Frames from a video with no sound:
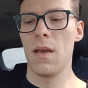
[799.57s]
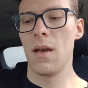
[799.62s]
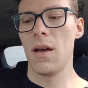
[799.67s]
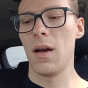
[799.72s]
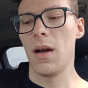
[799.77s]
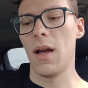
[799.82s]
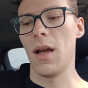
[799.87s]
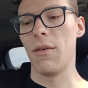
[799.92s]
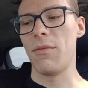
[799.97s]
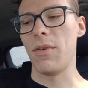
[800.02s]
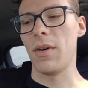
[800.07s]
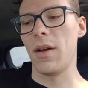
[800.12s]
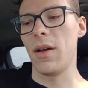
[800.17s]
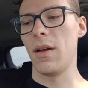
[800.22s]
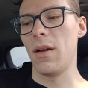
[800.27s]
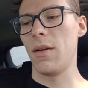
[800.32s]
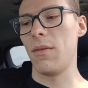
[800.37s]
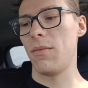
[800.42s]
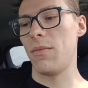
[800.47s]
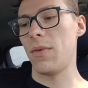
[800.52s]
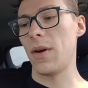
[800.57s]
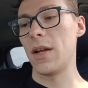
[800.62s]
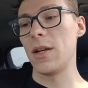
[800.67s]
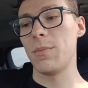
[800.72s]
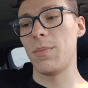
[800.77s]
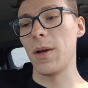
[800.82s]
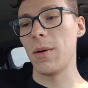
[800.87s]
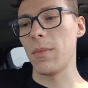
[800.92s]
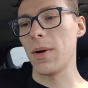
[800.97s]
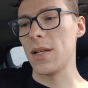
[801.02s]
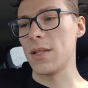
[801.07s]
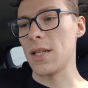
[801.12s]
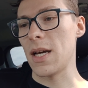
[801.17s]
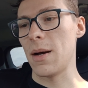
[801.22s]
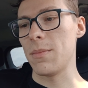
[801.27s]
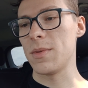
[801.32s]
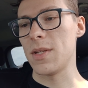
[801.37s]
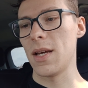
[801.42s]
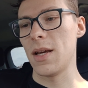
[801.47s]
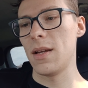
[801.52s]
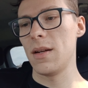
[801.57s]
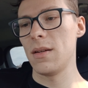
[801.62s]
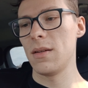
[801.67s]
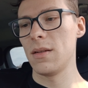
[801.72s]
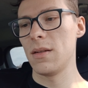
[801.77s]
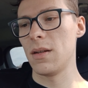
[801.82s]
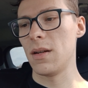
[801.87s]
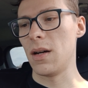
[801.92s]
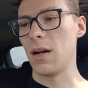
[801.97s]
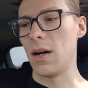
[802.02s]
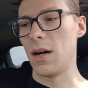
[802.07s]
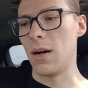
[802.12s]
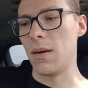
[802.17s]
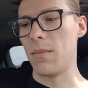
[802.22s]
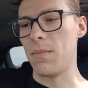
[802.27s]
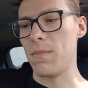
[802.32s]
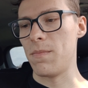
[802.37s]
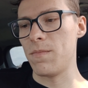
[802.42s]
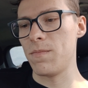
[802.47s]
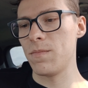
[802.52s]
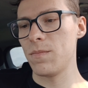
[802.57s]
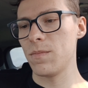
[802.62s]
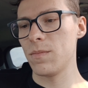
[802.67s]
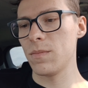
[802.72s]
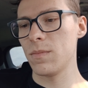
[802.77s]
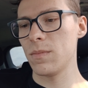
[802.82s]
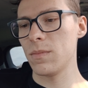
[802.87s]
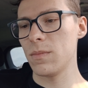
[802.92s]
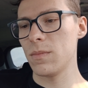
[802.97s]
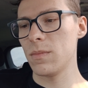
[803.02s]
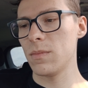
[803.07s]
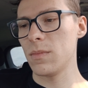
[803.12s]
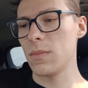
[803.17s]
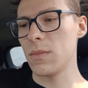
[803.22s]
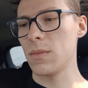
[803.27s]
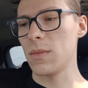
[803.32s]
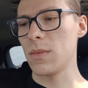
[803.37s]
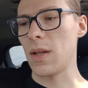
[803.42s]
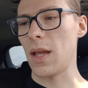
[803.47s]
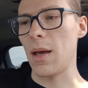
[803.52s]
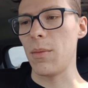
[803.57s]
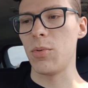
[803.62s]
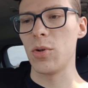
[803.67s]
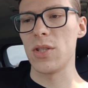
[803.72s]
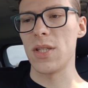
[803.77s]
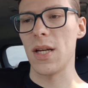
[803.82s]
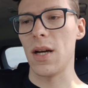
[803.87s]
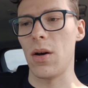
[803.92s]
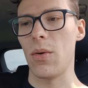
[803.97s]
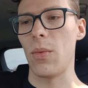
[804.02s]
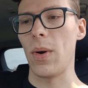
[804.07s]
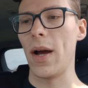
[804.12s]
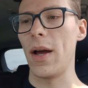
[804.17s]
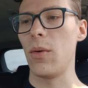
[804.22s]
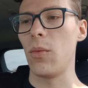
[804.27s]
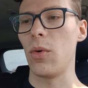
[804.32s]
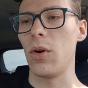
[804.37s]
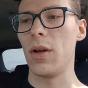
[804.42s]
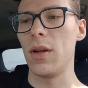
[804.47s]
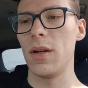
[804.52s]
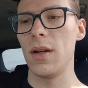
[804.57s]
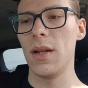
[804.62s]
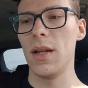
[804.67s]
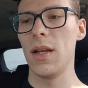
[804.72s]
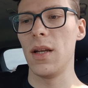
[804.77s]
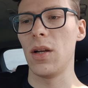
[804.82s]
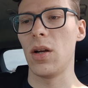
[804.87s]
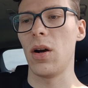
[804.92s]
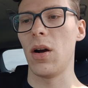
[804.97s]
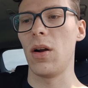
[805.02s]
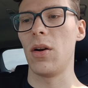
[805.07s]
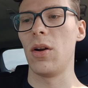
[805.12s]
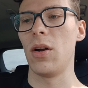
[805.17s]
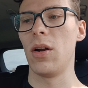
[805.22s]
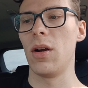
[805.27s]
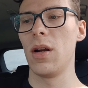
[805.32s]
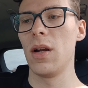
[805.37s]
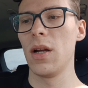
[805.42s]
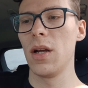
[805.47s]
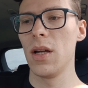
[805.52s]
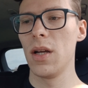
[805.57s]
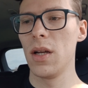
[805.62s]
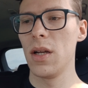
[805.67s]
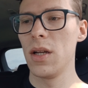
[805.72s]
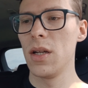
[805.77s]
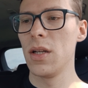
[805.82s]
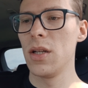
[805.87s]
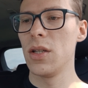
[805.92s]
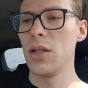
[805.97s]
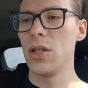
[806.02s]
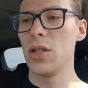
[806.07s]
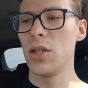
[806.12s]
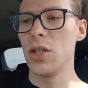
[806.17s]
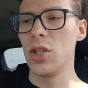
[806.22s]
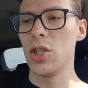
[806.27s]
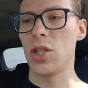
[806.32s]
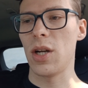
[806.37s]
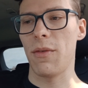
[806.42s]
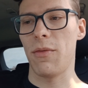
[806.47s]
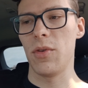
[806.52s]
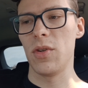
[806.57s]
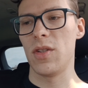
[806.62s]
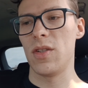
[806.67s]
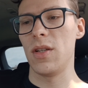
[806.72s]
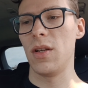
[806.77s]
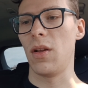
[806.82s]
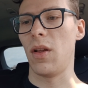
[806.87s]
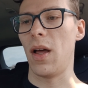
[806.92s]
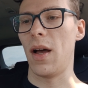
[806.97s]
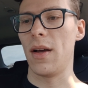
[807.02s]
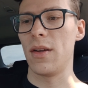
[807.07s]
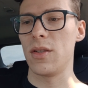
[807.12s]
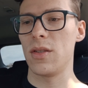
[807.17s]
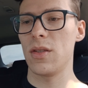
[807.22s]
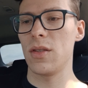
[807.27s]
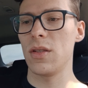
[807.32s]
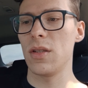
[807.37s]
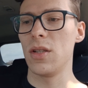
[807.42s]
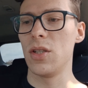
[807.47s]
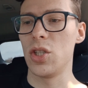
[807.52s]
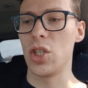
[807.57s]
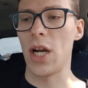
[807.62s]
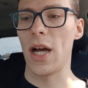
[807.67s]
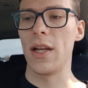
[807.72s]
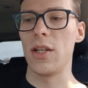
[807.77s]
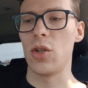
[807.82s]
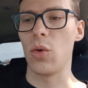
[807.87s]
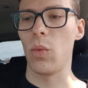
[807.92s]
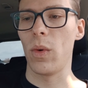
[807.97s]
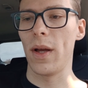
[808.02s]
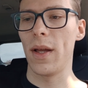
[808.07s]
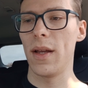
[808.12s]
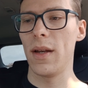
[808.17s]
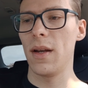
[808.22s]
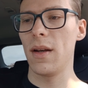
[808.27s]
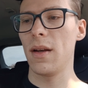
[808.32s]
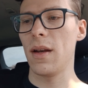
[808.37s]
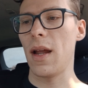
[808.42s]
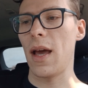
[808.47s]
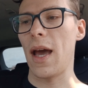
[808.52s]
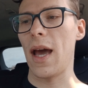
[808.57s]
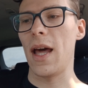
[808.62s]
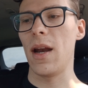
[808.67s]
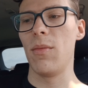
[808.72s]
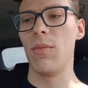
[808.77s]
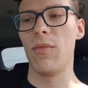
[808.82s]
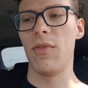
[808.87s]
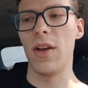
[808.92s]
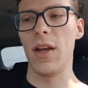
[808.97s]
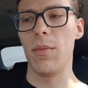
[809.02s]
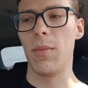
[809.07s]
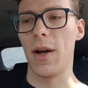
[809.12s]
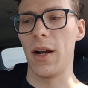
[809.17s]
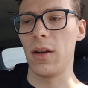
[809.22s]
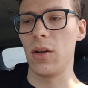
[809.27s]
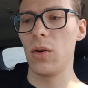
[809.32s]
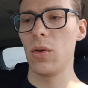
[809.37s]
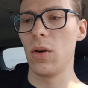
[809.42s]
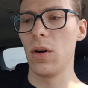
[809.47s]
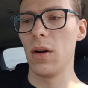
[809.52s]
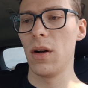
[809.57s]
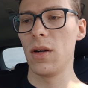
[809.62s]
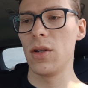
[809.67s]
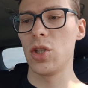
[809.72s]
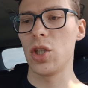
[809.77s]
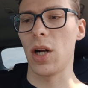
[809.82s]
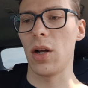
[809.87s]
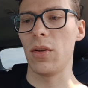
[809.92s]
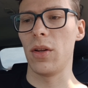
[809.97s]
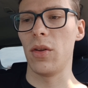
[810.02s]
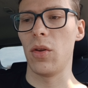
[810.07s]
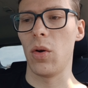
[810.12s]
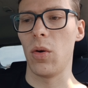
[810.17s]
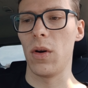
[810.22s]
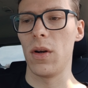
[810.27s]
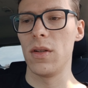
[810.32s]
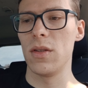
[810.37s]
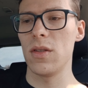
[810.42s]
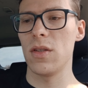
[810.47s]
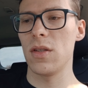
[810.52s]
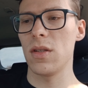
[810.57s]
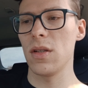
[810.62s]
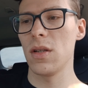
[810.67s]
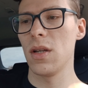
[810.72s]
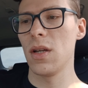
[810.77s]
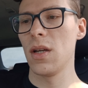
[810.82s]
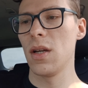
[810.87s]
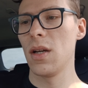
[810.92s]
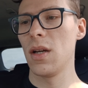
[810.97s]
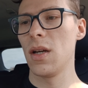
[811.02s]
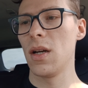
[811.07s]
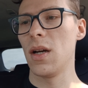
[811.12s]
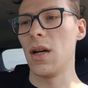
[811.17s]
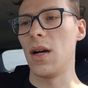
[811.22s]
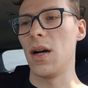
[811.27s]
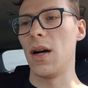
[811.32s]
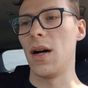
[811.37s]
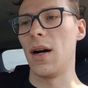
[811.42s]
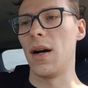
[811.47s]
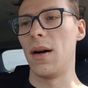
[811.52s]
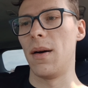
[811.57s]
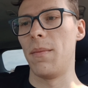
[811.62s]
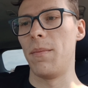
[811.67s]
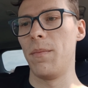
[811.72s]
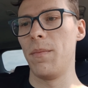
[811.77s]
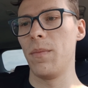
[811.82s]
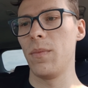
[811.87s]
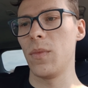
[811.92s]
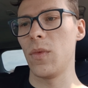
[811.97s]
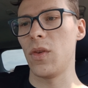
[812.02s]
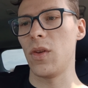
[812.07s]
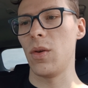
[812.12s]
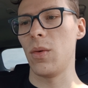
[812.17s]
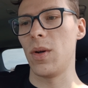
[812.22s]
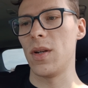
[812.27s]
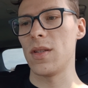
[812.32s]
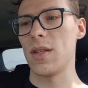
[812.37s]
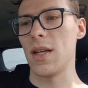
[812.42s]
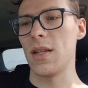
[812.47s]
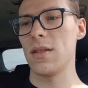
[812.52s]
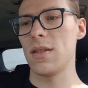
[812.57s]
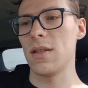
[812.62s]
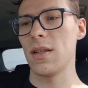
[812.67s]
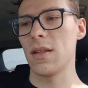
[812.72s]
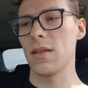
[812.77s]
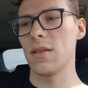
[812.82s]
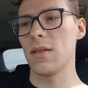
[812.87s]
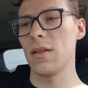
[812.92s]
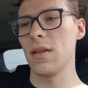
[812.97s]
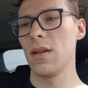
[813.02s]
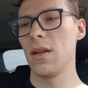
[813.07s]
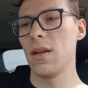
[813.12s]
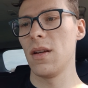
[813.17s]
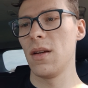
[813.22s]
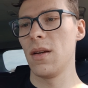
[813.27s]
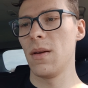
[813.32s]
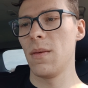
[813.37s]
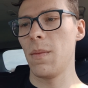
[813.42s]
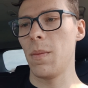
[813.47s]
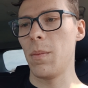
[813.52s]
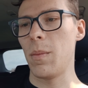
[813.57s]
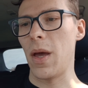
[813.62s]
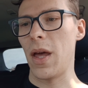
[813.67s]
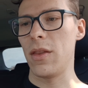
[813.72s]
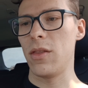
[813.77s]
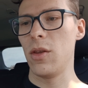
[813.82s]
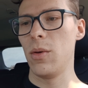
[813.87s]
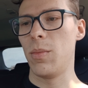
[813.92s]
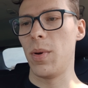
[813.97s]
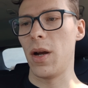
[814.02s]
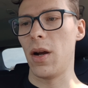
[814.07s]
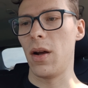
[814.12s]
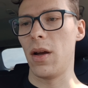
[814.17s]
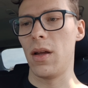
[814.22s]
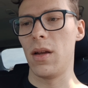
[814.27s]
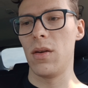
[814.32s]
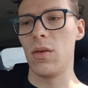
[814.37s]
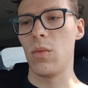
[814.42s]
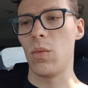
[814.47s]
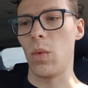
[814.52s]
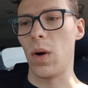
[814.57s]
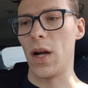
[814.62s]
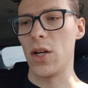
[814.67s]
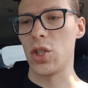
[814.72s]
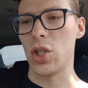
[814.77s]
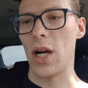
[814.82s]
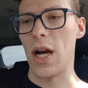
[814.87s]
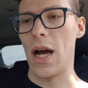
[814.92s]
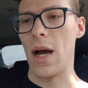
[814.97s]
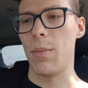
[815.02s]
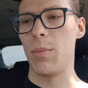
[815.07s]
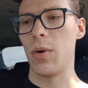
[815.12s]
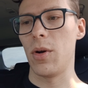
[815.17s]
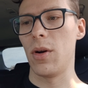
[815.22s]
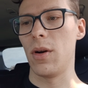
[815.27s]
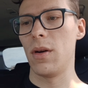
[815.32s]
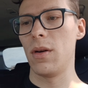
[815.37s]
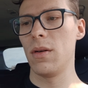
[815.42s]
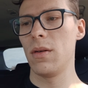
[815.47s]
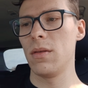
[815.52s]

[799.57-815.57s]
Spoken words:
if I had to pick my top 10, I put down Ryan Root, Ian Carter, Jeffrey Seeloss, John DeWitt, Adam Vaidbancourt, Charlie Lawrence, let's see, what is that, 6? Matthew Barrett, Roger Hopper,